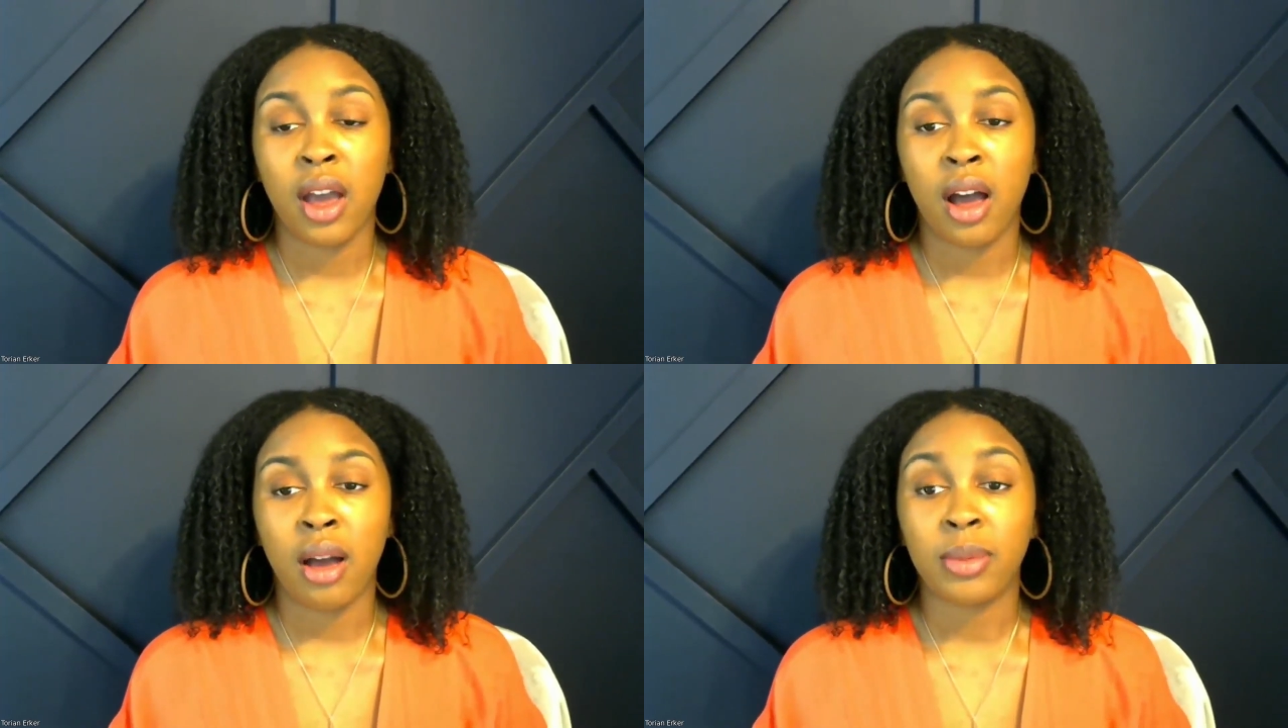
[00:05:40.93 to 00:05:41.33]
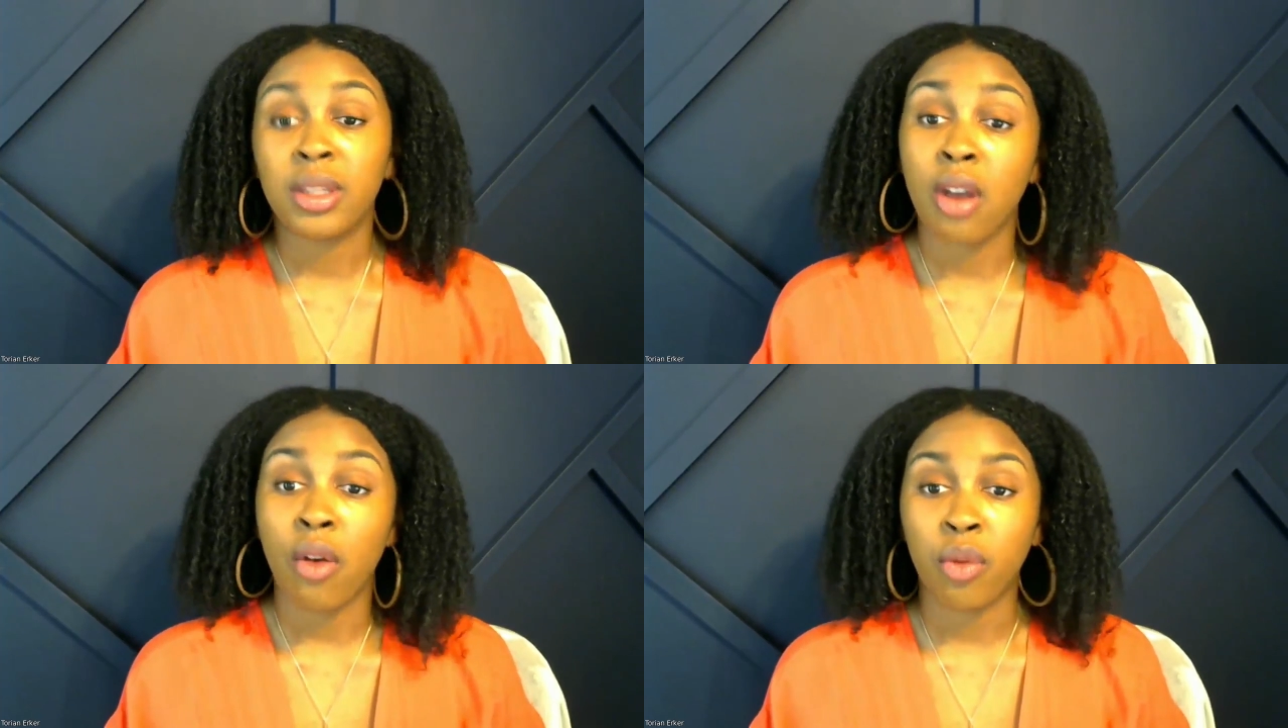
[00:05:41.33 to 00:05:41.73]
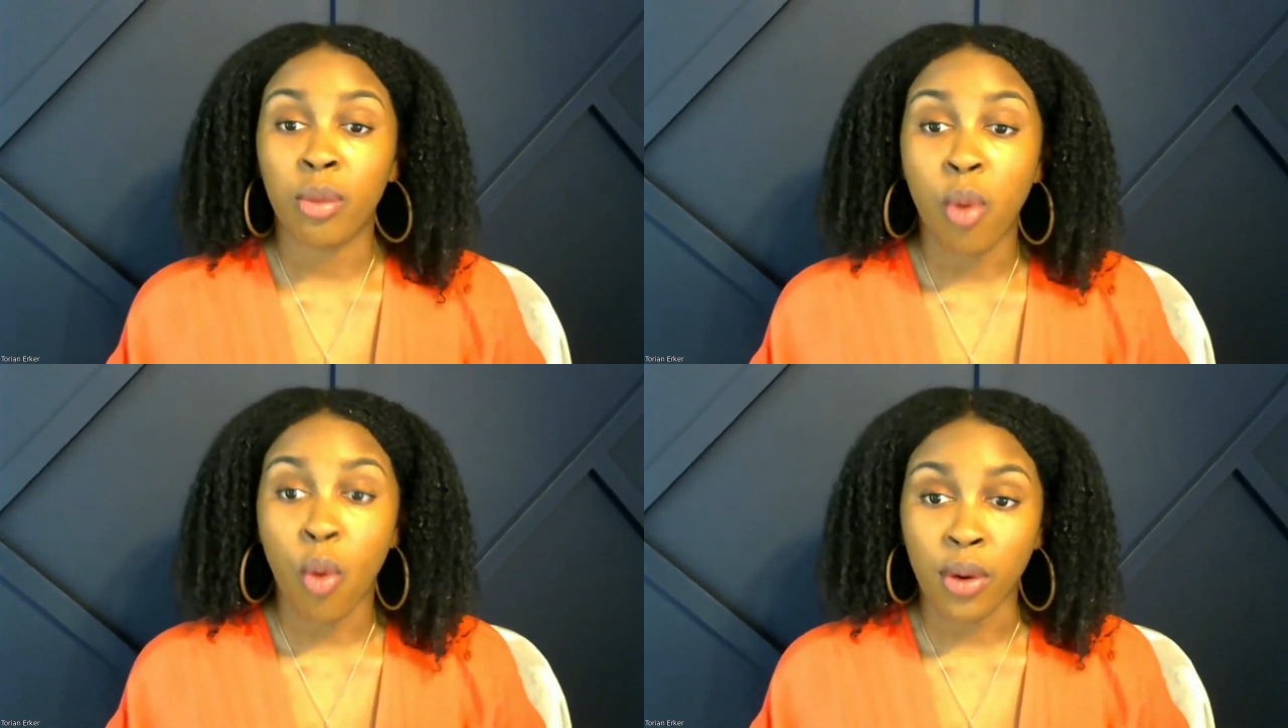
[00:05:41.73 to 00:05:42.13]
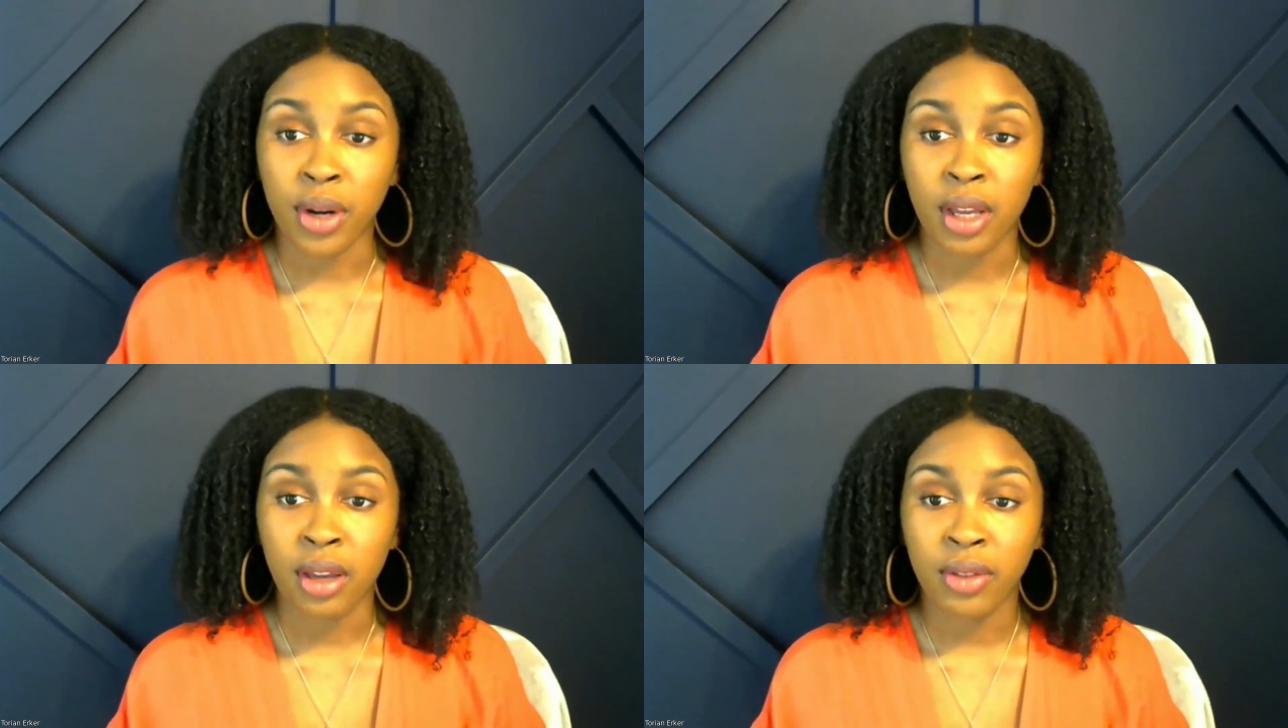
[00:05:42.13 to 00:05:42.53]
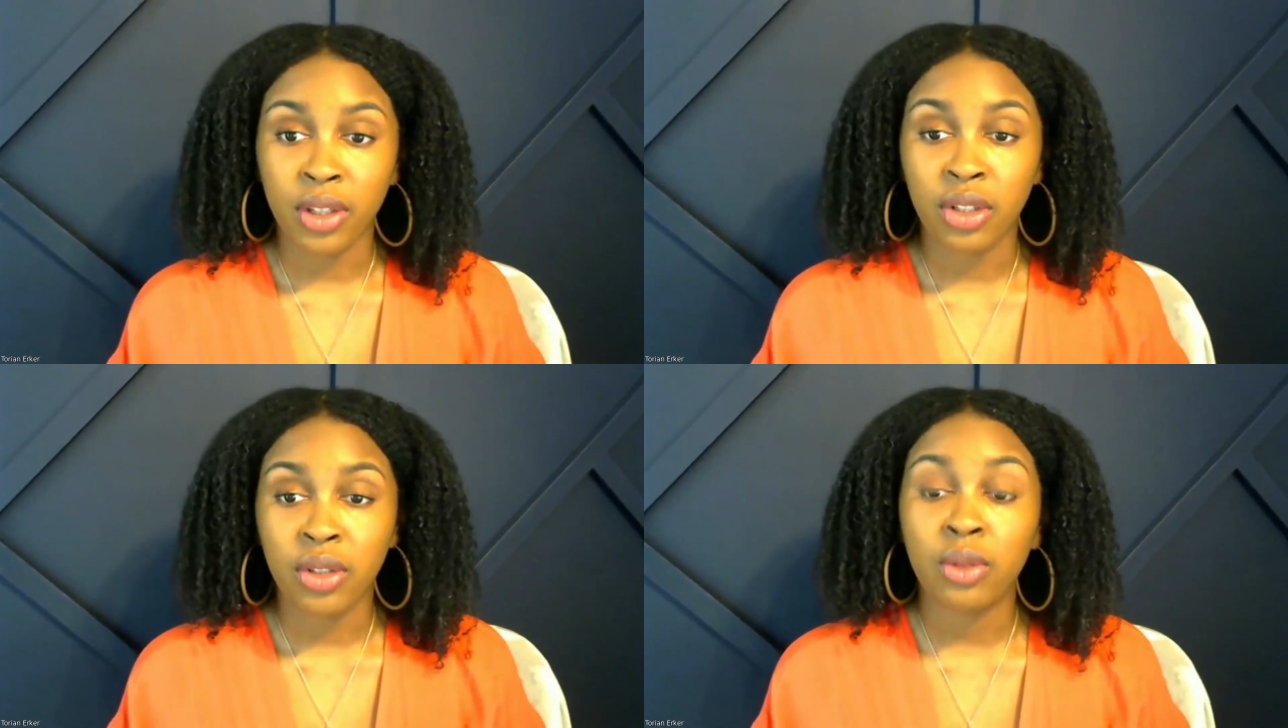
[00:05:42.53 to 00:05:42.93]
um, self reporting of
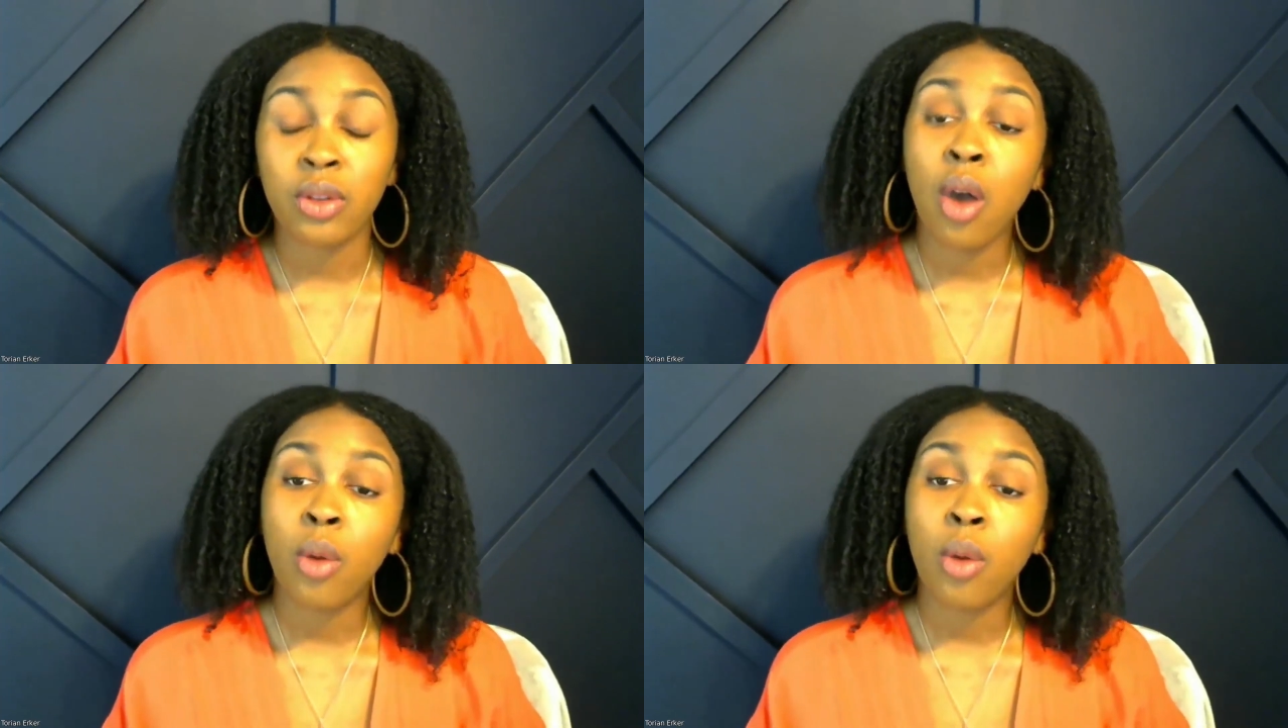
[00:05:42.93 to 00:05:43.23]
issues,